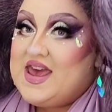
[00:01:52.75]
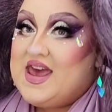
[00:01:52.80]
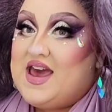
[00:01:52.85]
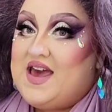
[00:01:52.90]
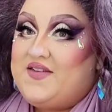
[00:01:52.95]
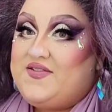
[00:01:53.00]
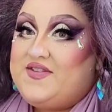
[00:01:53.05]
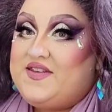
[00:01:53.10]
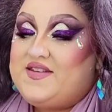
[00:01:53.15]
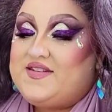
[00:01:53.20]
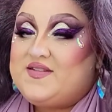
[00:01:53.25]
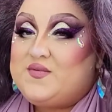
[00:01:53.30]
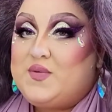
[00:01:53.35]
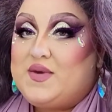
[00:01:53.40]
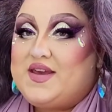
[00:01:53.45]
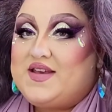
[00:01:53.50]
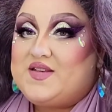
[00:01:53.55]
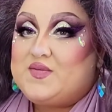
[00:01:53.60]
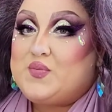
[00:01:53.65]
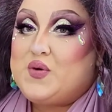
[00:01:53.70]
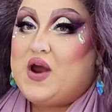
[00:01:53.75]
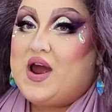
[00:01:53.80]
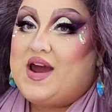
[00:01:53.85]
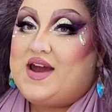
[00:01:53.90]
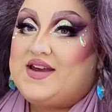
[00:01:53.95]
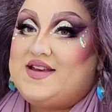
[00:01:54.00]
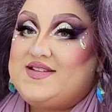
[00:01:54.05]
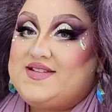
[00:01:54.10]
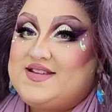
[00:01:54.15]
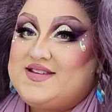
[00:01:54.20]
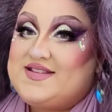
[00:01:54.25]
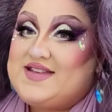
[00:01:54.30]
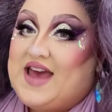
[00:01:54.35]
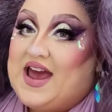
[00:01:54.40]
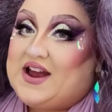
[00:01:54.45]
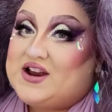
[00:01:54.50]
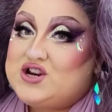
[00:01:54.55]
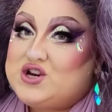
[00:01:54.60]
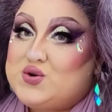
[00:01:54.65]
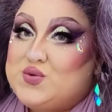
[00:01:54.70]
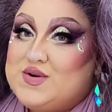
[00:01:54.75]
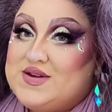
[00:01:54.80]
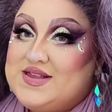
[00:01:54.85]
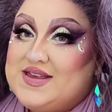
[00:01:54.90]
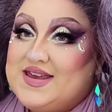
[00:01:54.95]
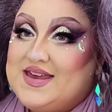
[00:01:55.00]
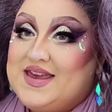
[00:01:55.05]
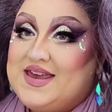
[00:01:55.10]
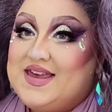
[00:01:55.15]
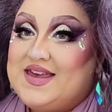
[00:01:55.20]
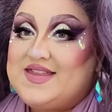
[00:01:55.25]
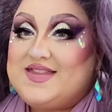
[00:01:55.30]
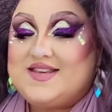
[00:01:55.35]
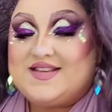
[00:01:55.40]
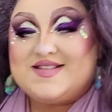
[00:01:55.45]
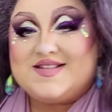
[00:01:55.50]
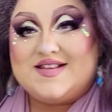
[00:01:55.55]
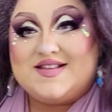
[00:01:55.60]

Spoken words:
And this week's prize is actually this